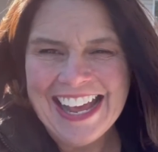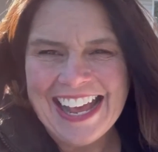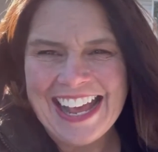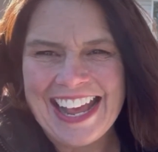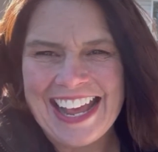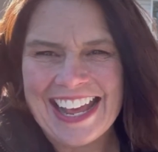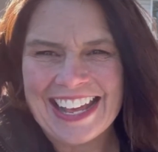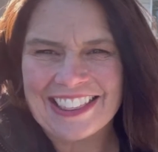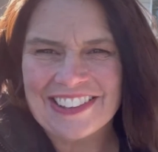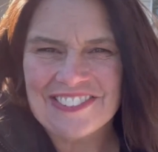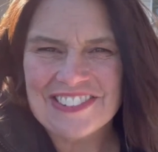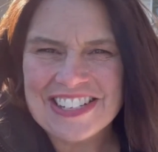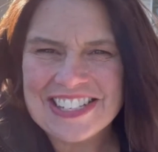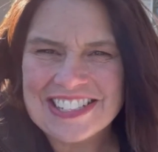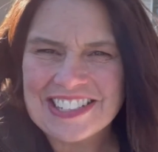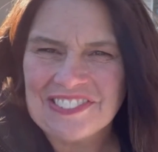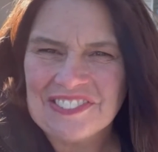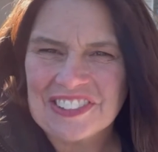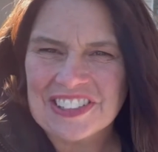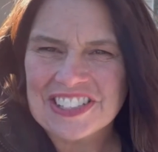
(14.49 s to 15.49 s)
And the
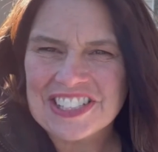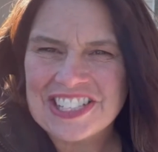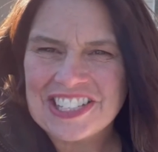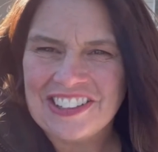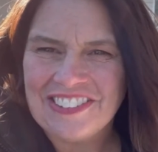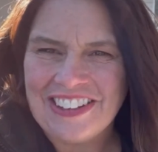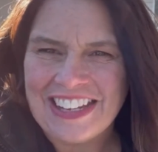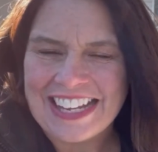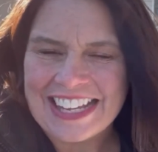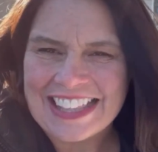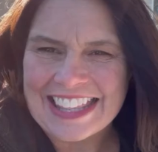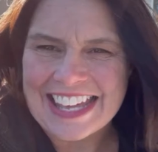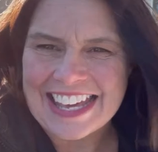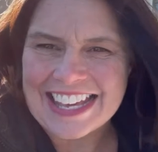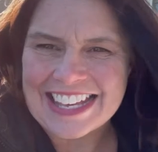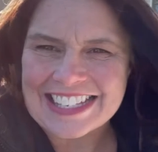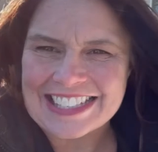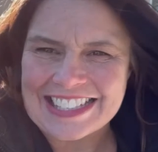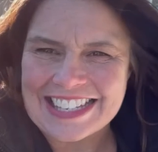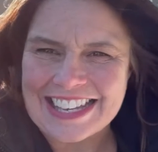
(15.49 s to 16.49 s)
reason we're doing
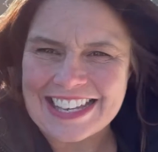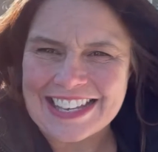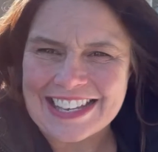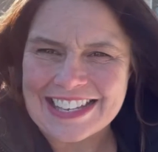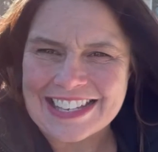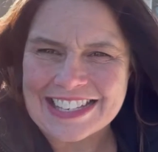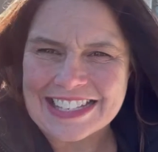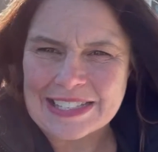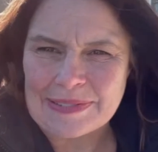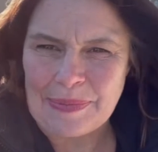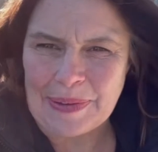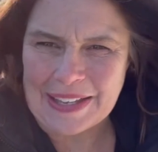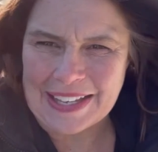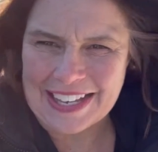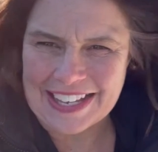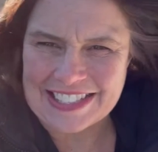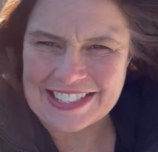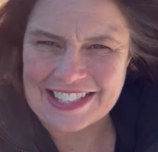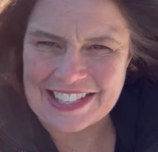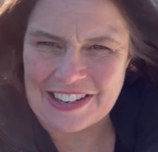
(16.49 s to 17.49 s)
this is
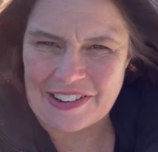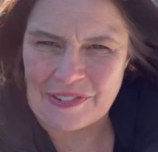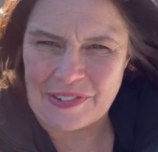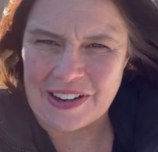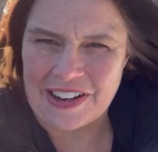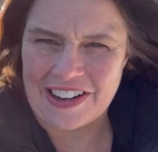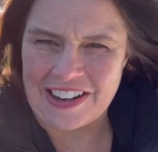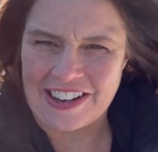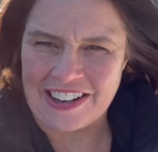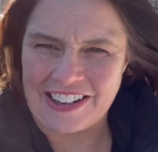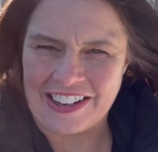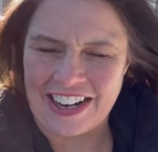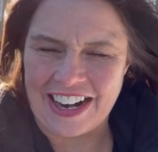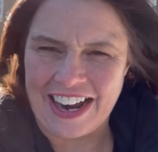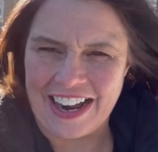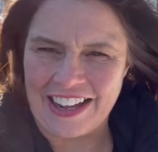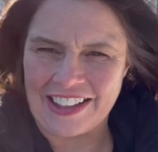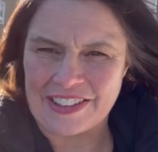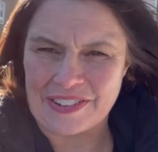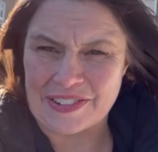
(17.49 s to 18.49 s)
because there
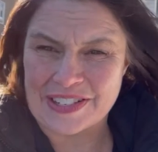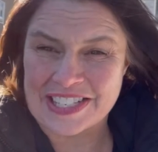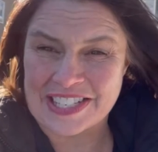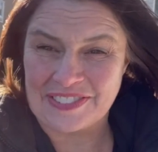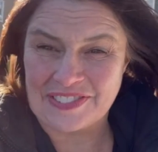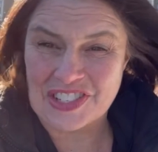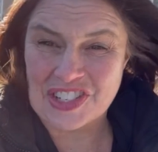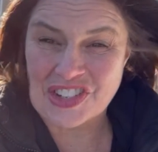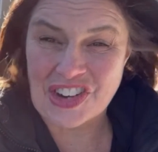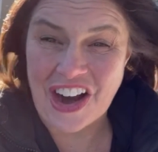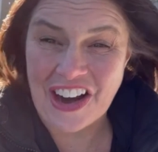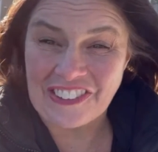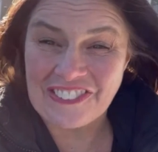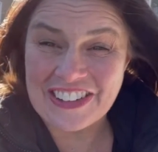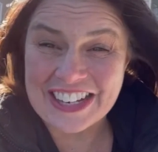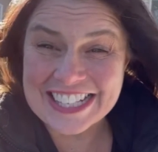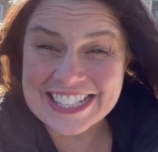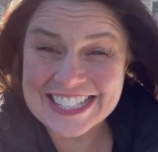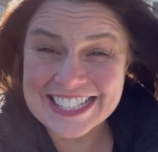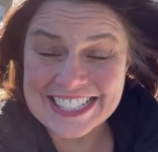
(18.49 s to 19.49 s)
were some strong
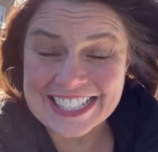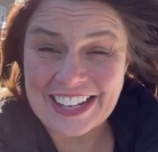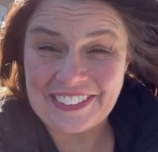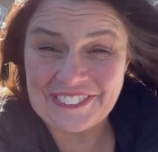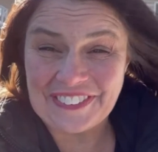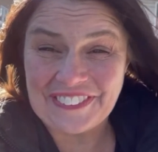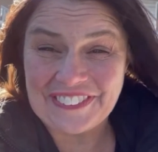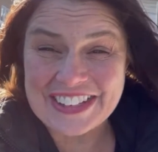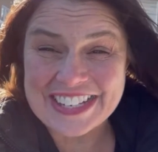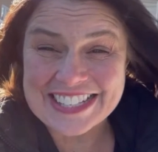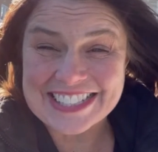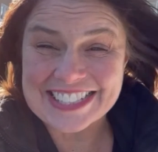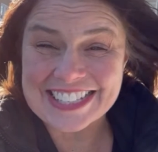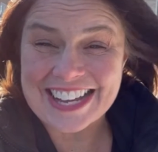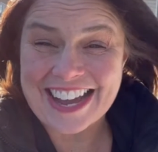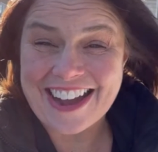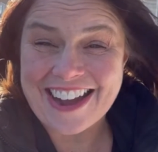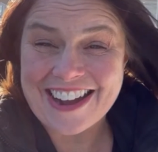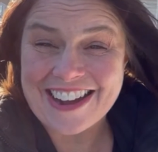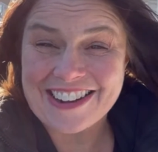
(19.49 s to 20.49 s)
winds a couple weeks
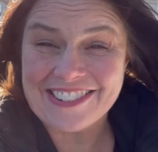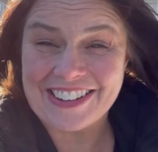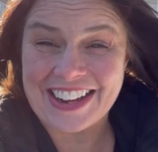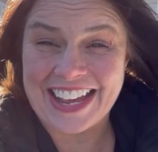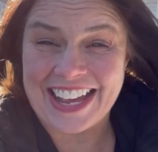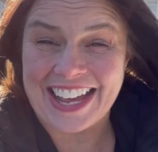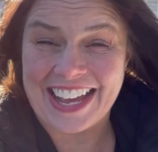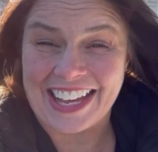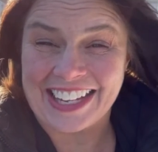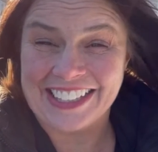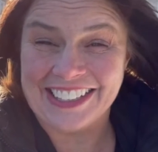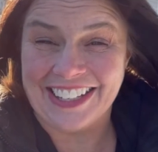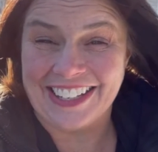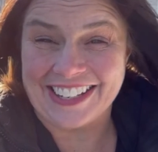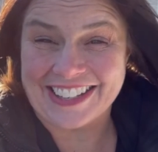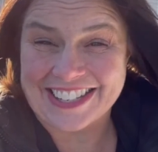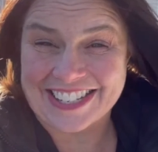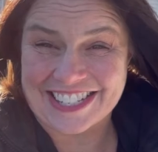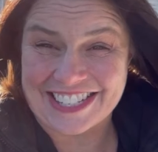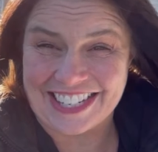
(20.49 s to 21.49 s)
ago, and a lot
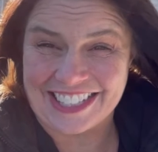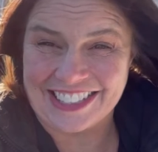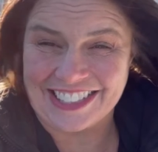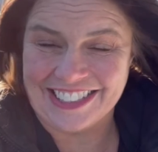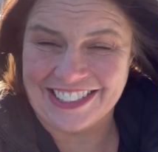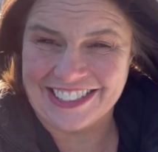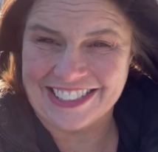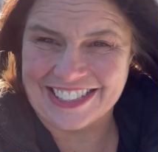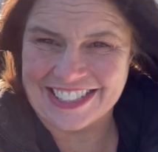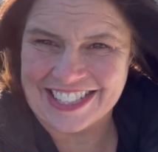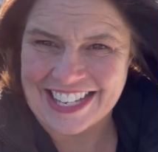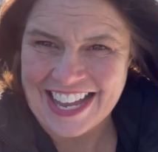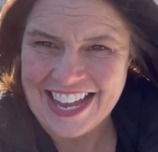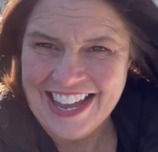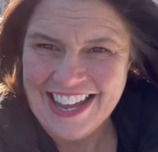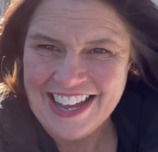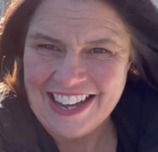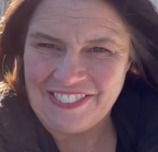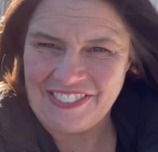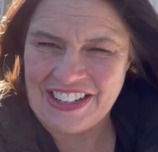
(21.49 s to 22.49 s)
of the shingles
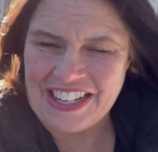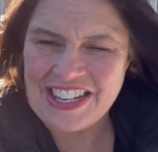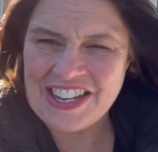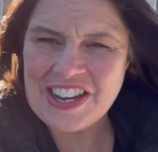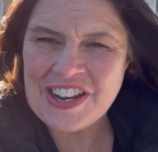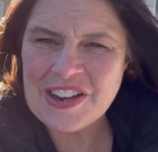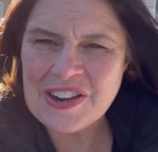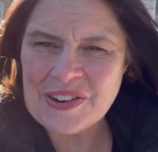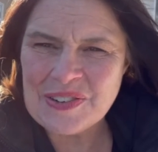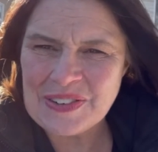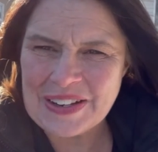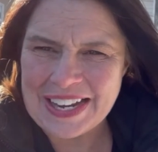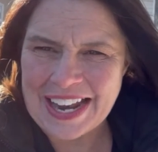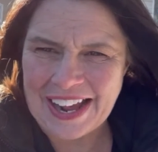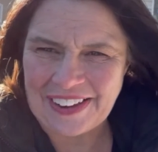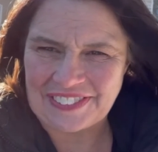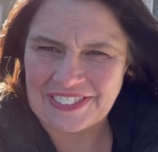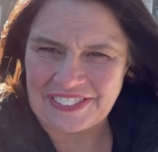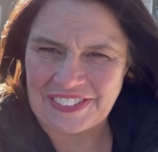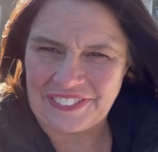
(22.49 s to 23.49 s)
we knew we'd
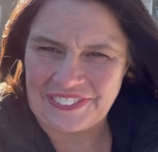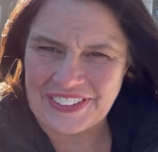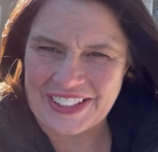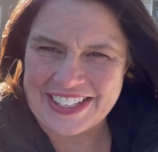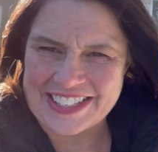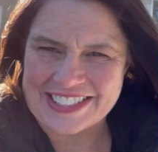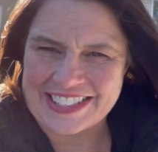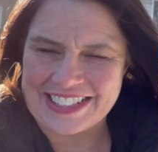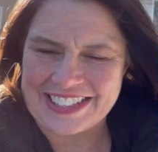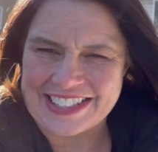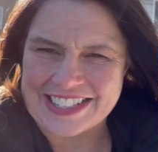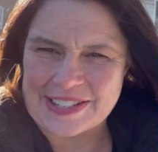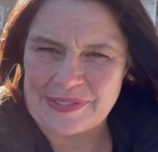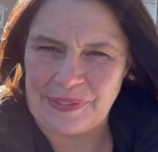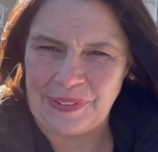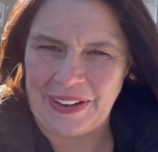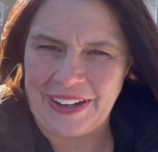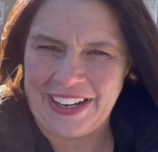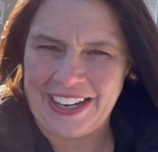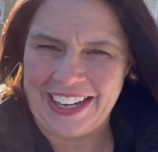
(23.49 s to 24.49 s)
have to replace in the
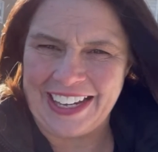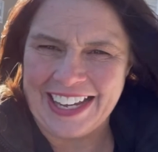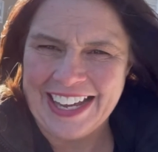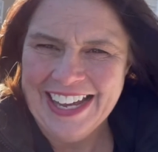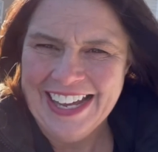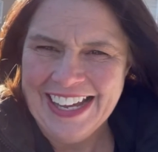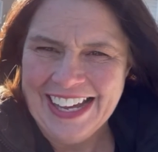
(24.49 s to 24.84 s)
spring